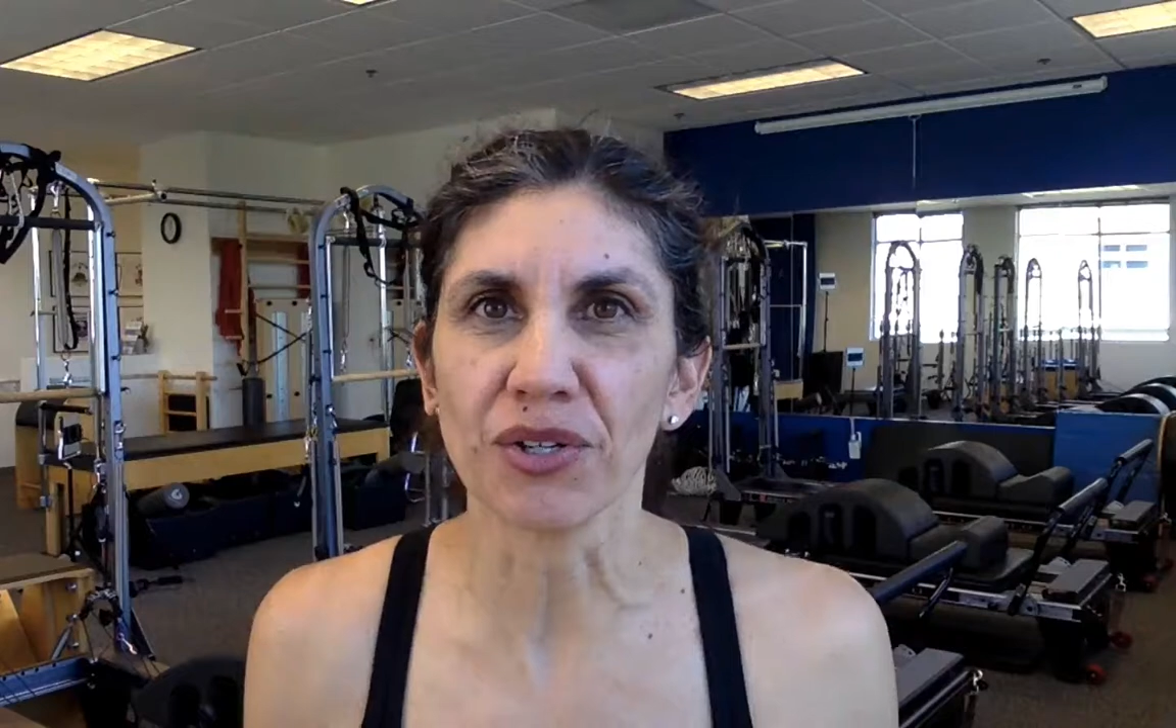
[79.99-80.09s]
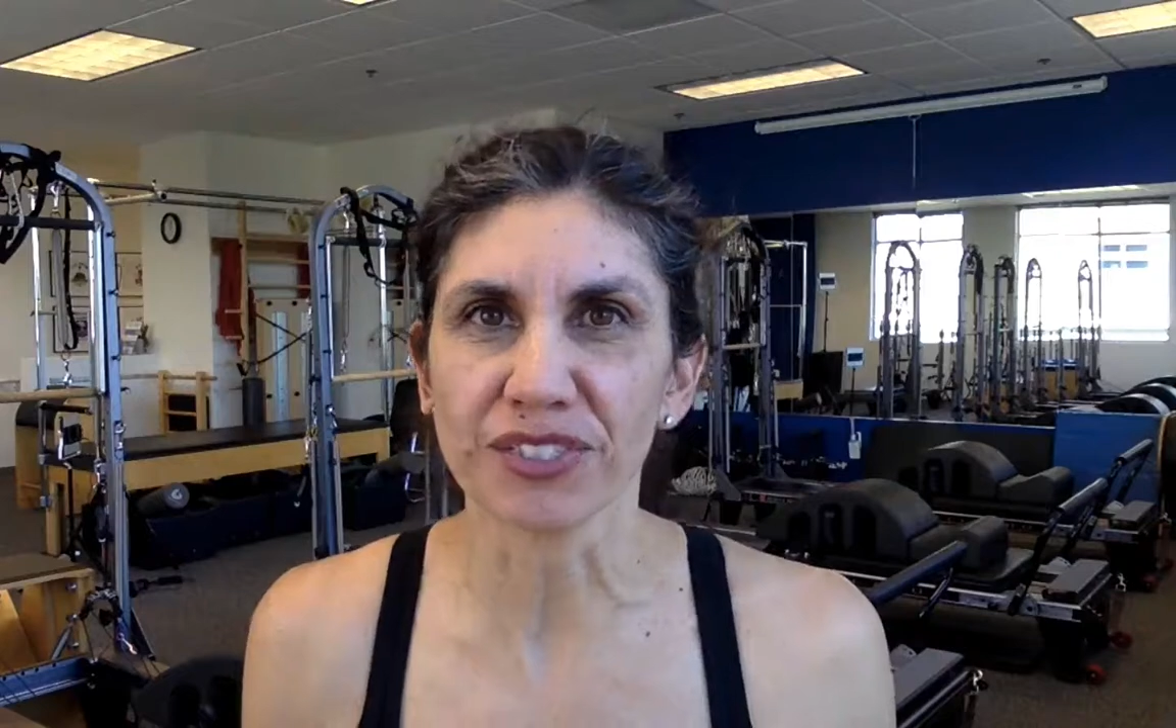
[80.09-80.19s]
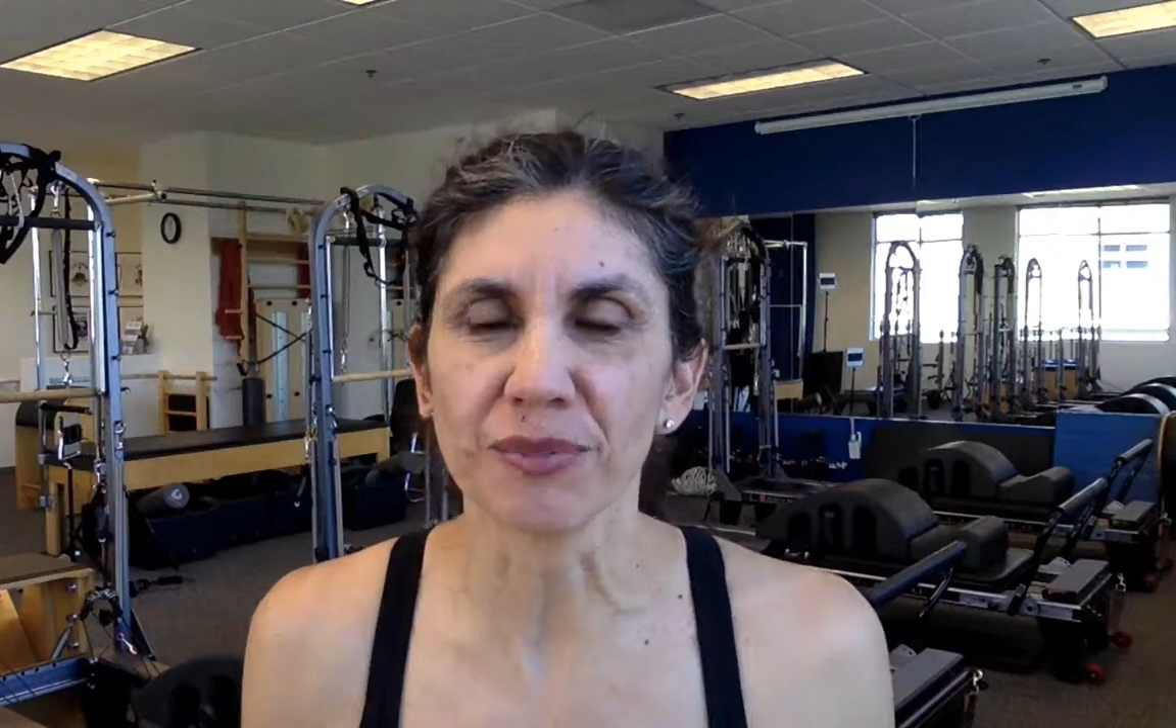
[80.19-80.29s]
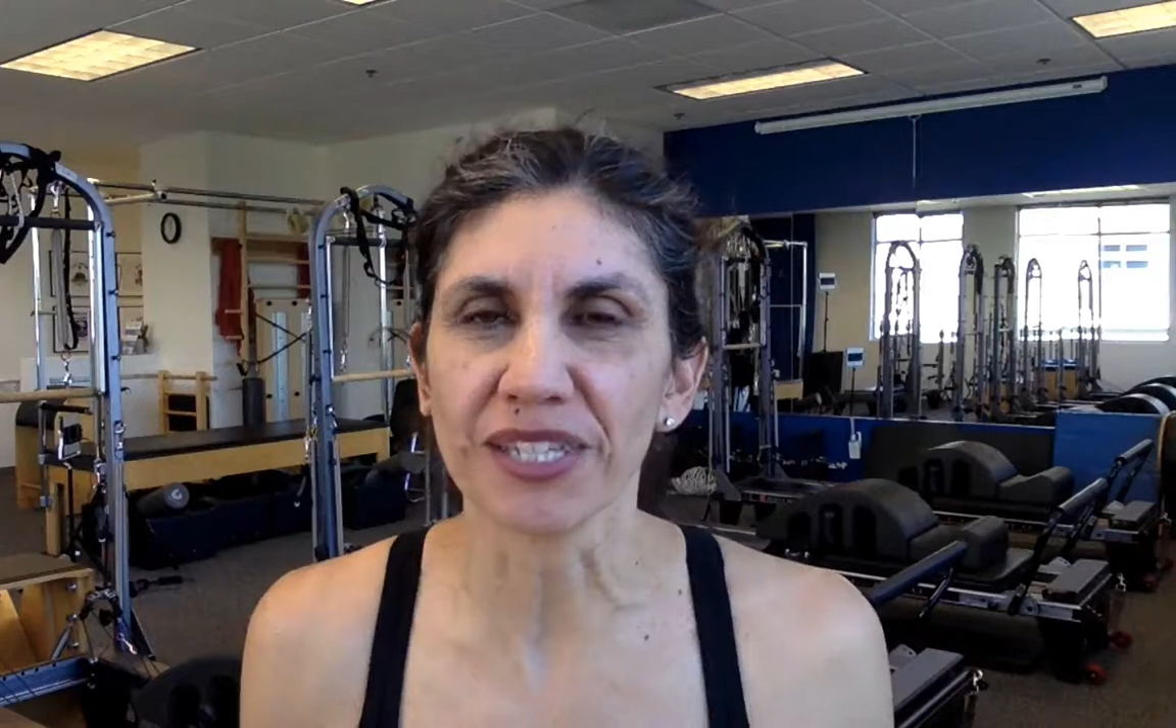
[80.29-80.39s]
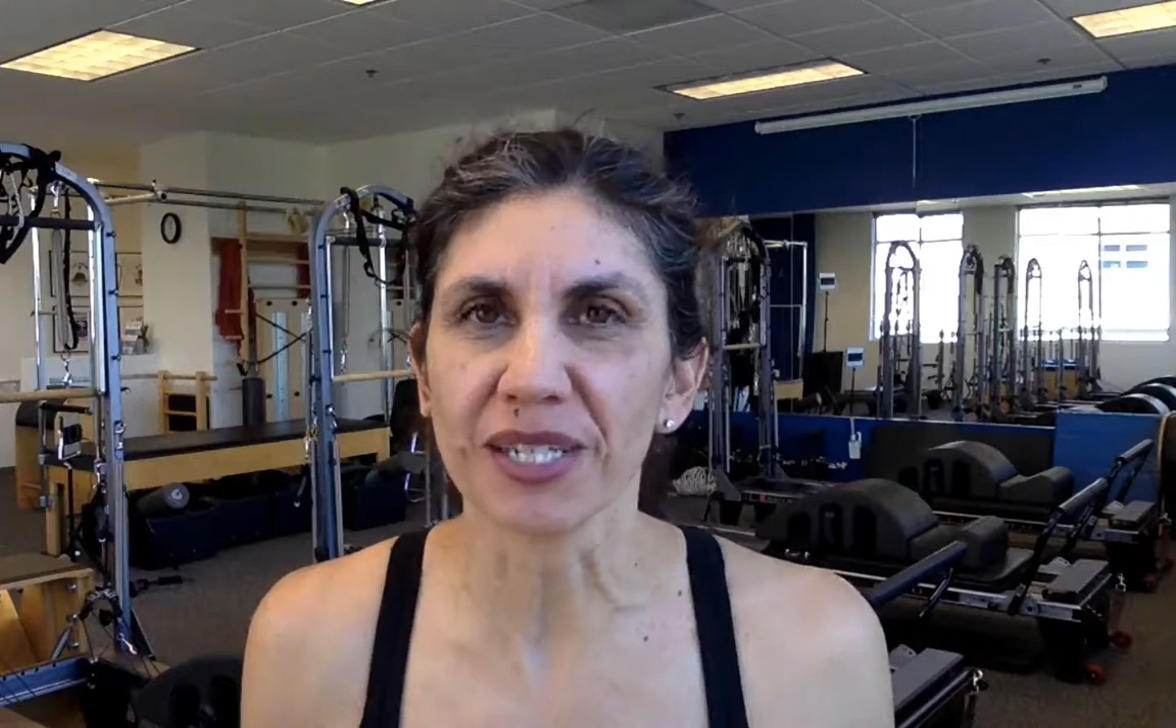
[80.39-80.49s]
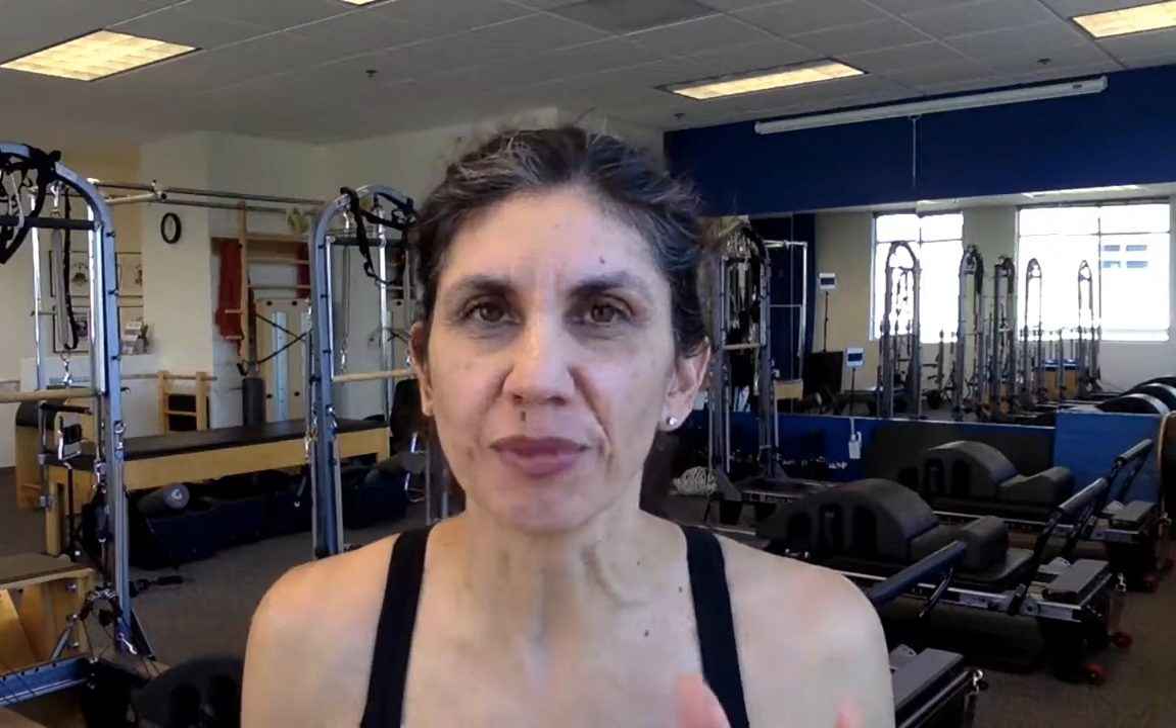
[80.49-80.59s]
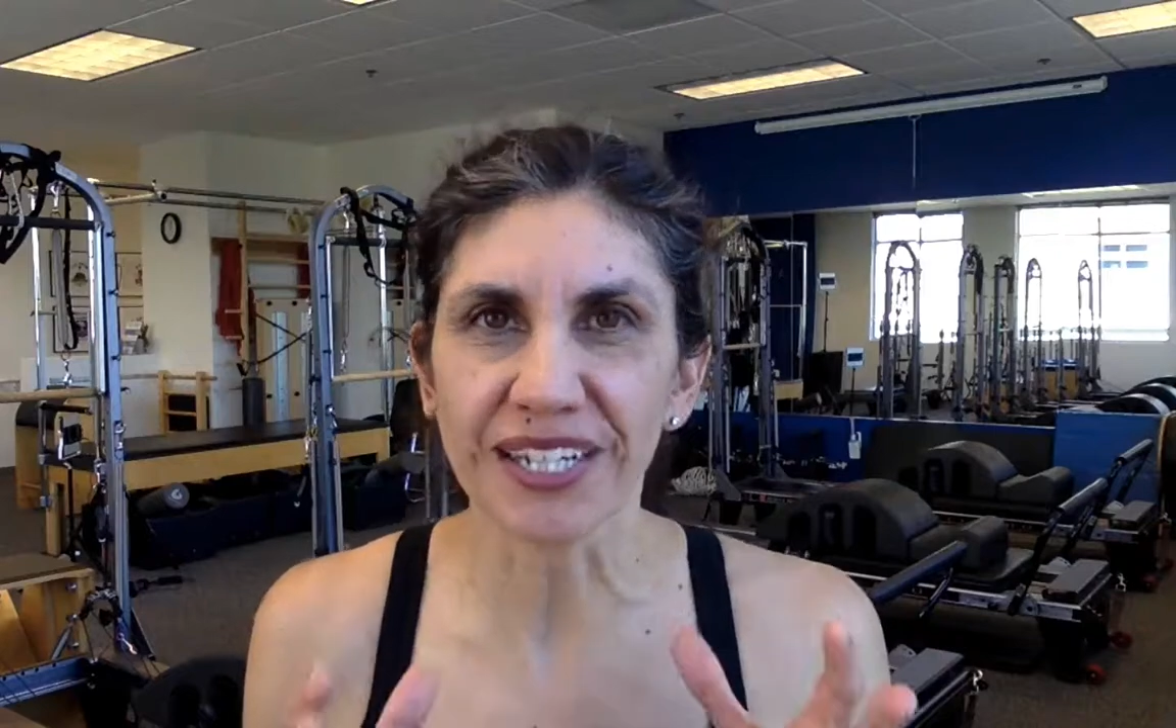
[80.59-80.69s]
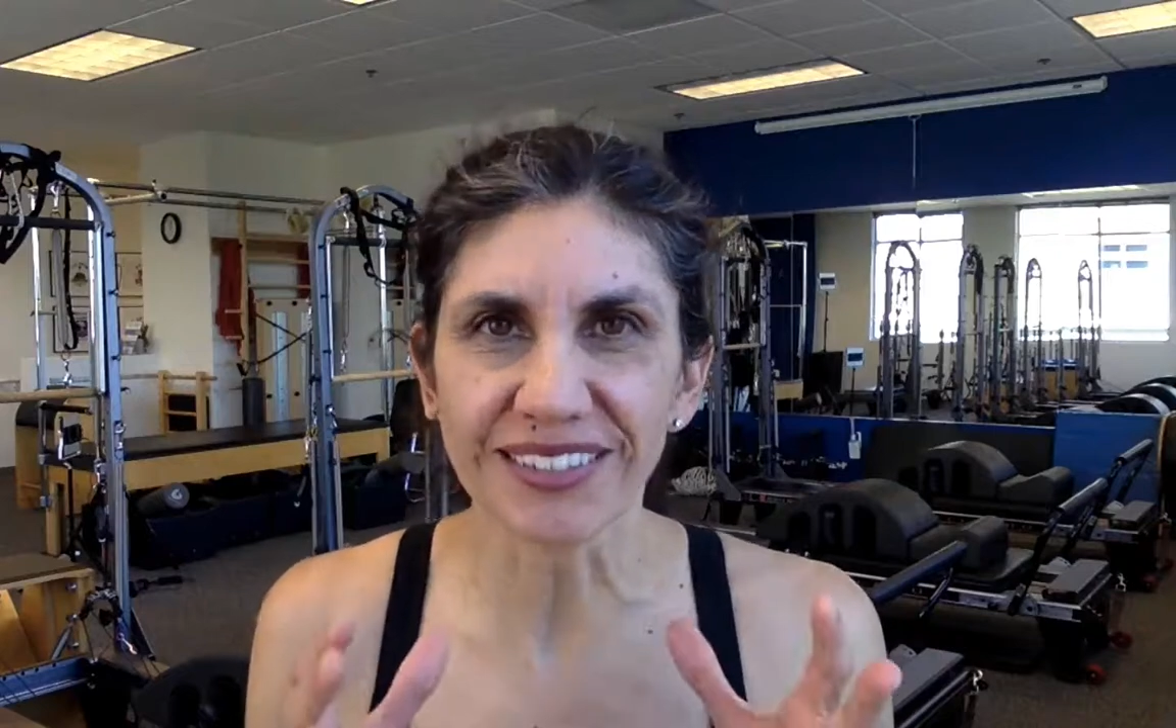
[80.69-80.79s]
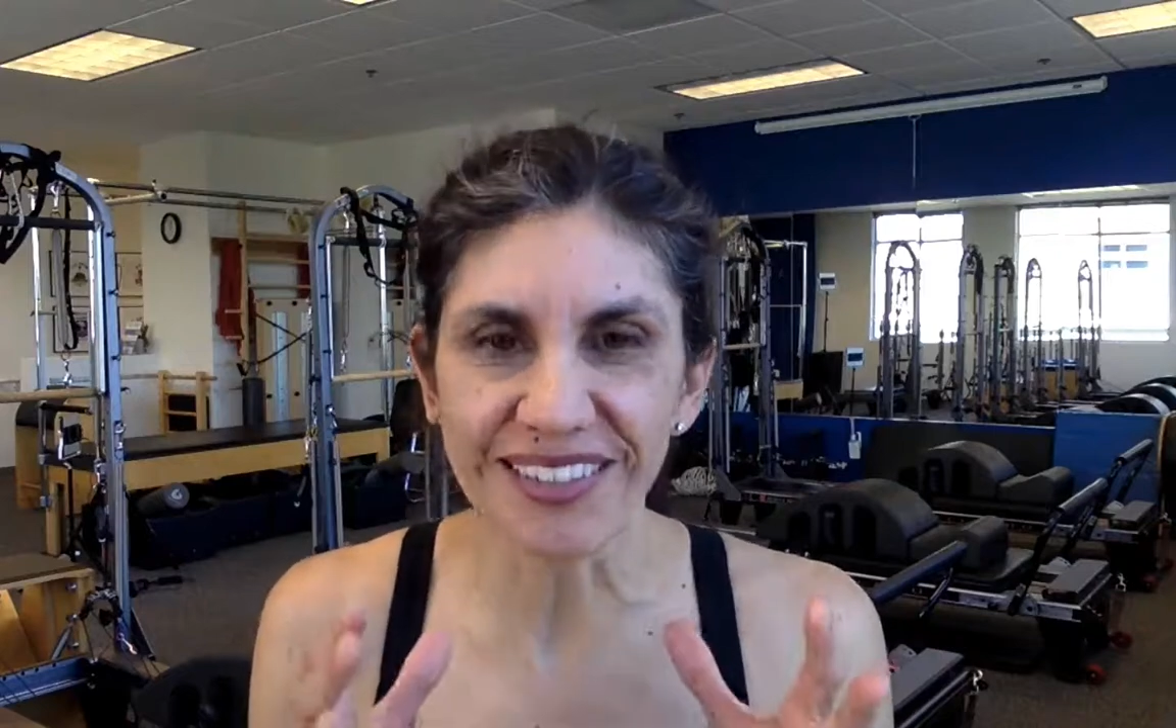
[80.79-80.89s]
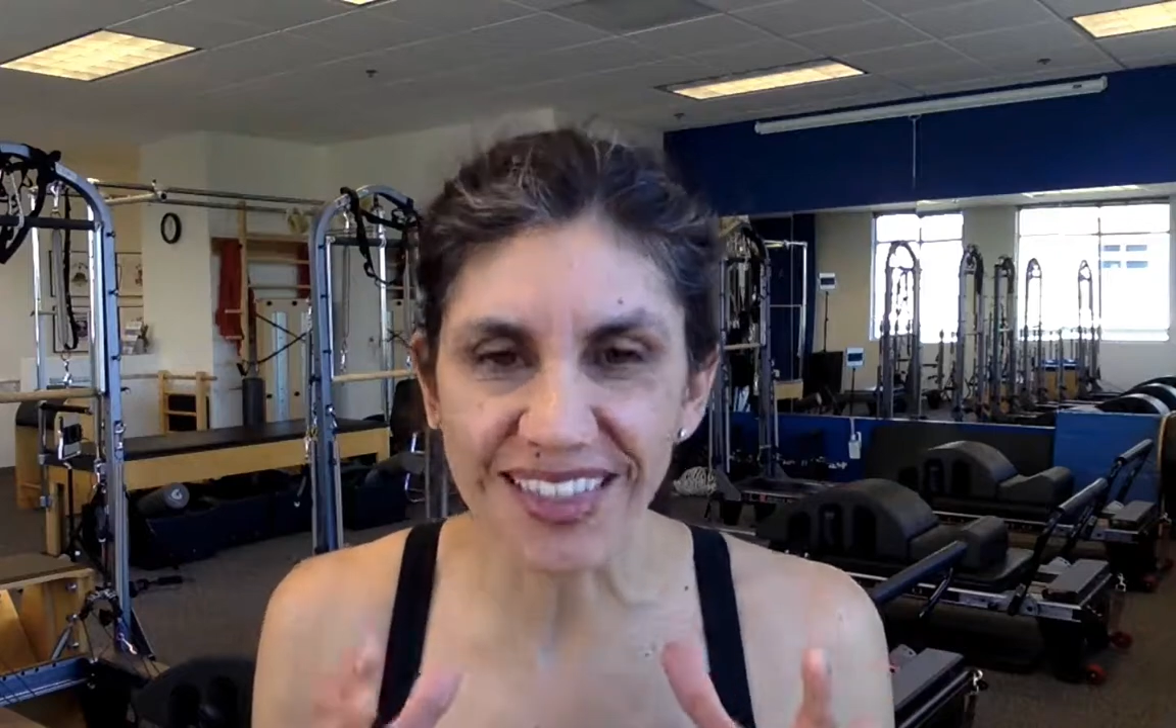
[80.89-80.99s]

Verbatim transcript: ultimately because